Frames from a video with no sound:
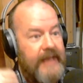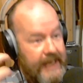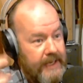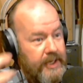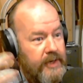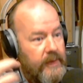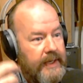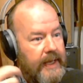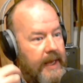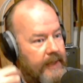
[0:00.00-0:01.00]
in you,
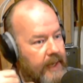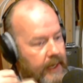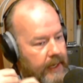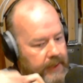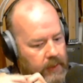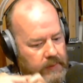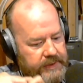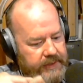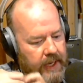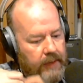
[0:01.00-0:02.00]
and and and there
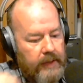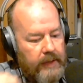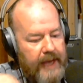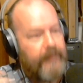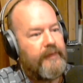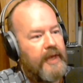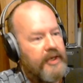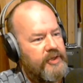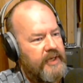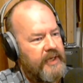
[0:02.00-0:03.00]
was a life
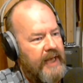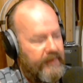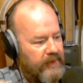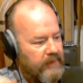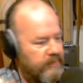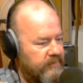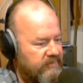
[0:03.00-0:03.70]
that you didn't have to